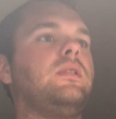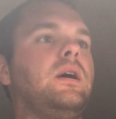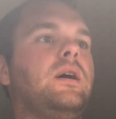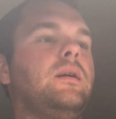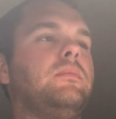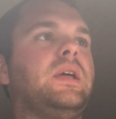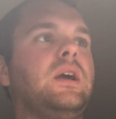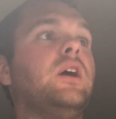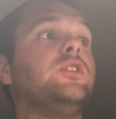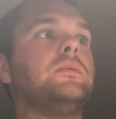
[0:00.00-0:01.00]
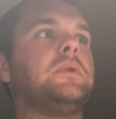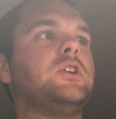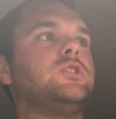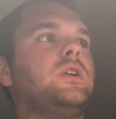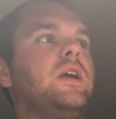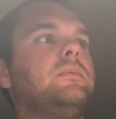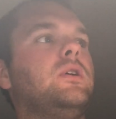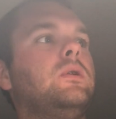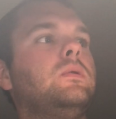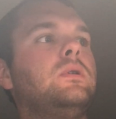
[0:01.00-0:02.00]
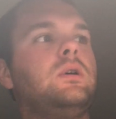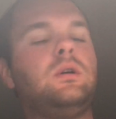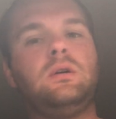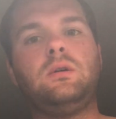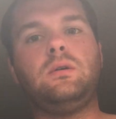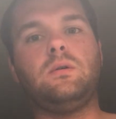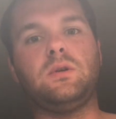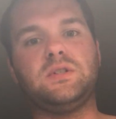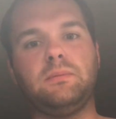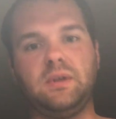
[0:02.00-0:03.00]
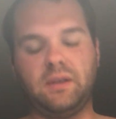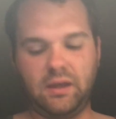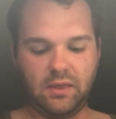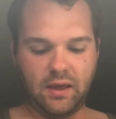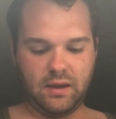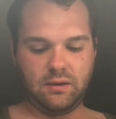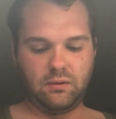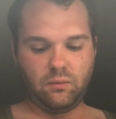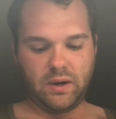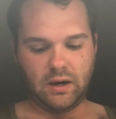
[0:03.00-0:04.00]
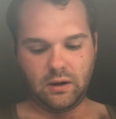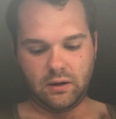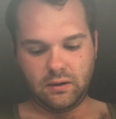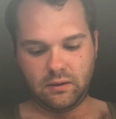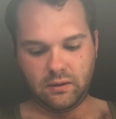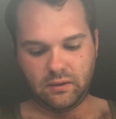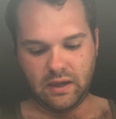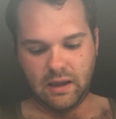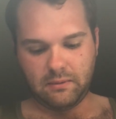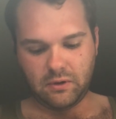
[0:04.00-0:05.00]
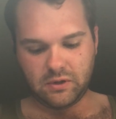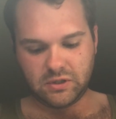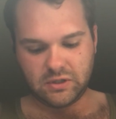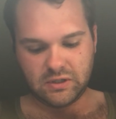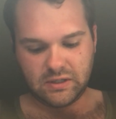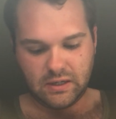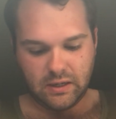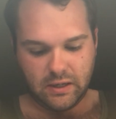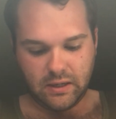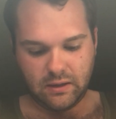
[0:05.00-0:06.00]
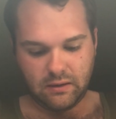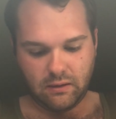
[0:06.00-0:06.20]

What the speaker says: like under pressured ammo or something like that, where the ammo is just not,